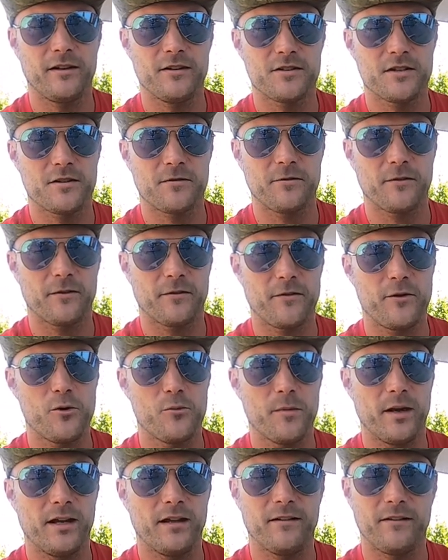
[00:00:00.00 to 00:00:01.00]
in there just for a
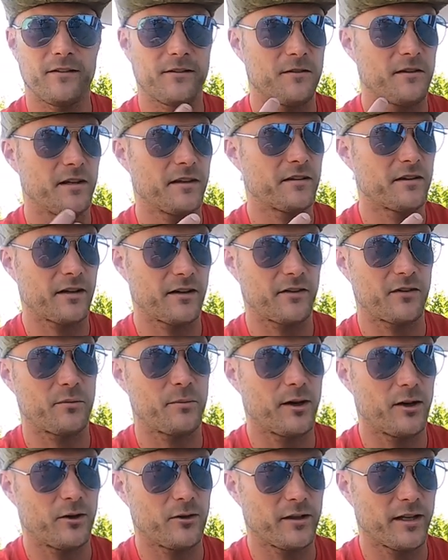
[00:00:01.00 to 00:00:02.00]
few minutes, it's gonna
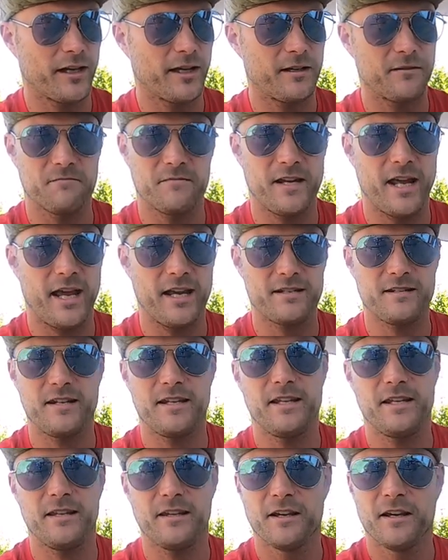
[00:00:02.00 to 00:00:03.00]
smell like
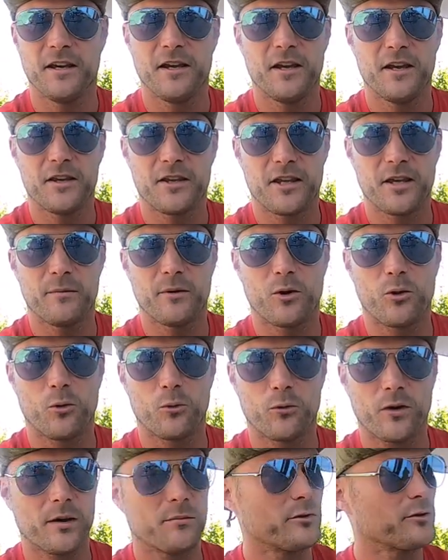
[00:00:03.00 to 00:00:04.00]
nasty
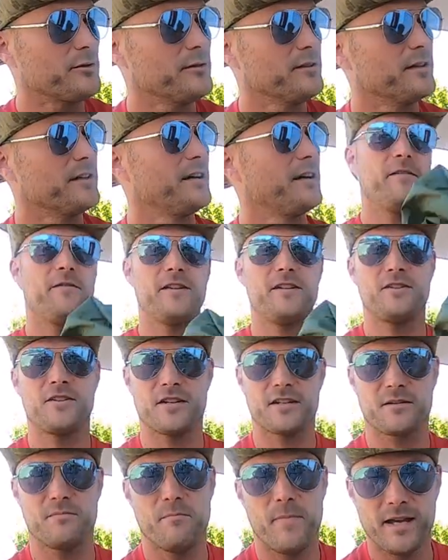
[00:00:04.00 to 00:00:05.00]
chemical rubber. Even
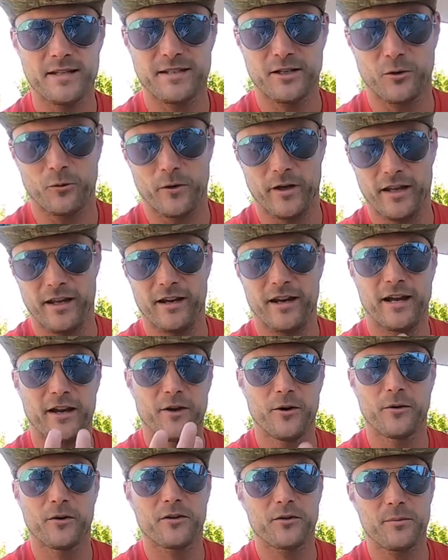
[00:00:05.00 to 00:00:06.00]
just messing with it, I
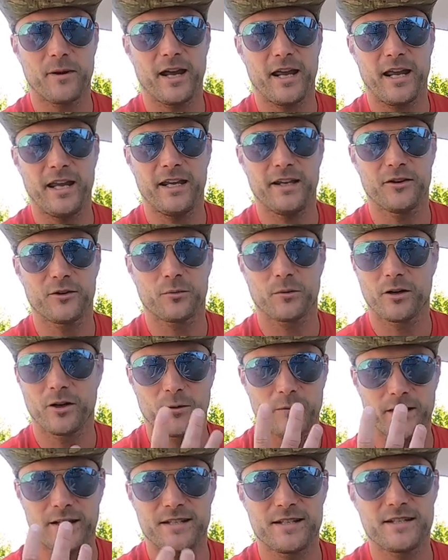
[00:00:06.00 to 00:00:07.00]
noticed my hands would
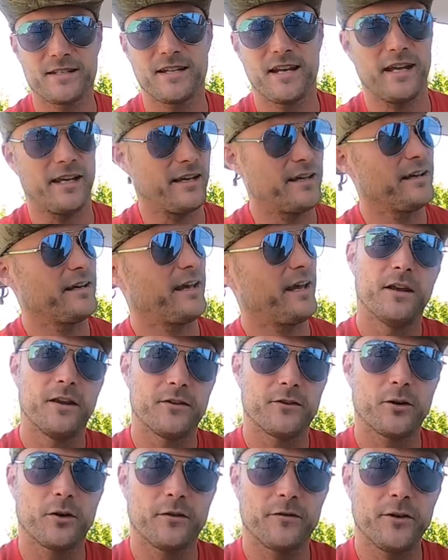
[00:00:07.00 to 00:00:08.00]
always stink.
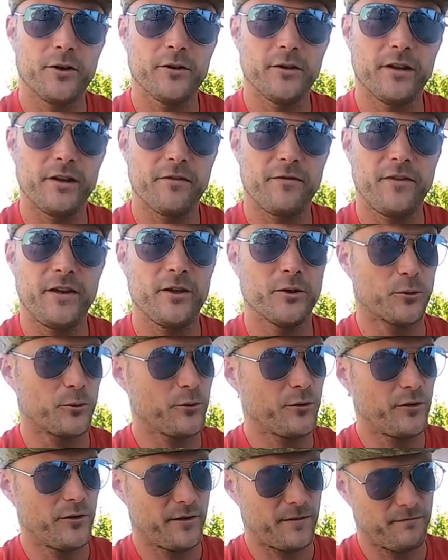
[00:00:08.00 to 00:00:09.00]
So if you're in the
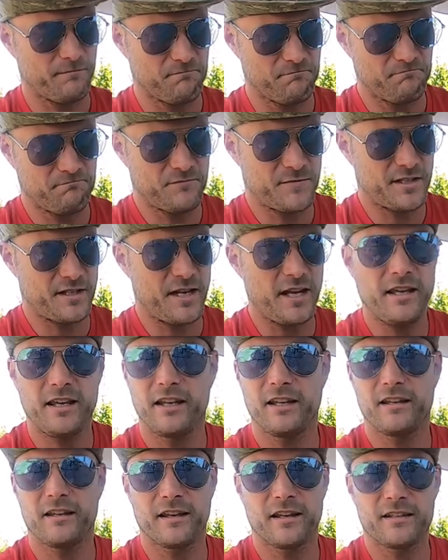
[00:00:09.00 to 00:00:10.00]
field,
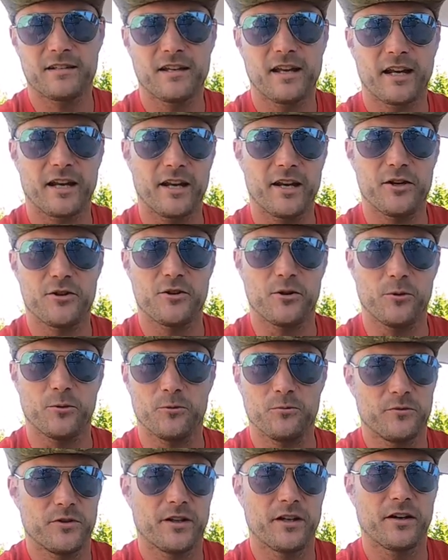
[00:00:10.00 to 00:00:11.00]
stinking is not an issue.
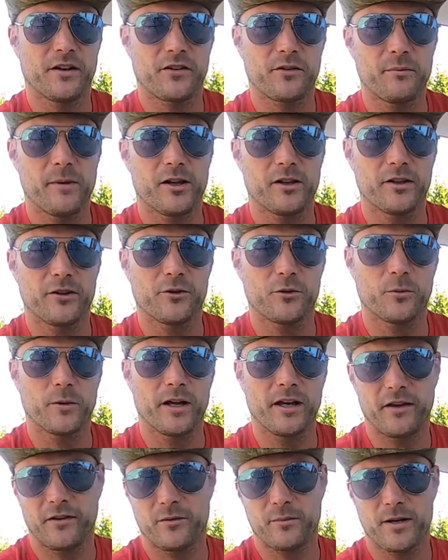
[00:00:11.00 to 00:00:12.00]
You're gonna smell either
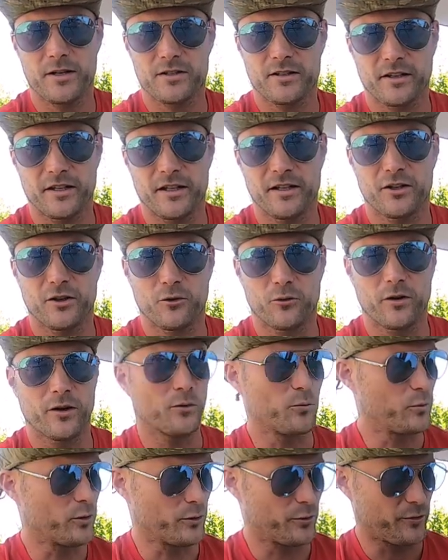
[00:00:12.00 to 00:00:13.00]
way, especially in the
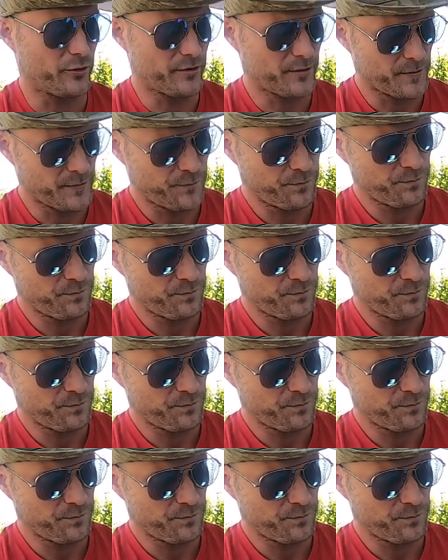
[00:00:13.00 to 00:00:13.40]
grunt world.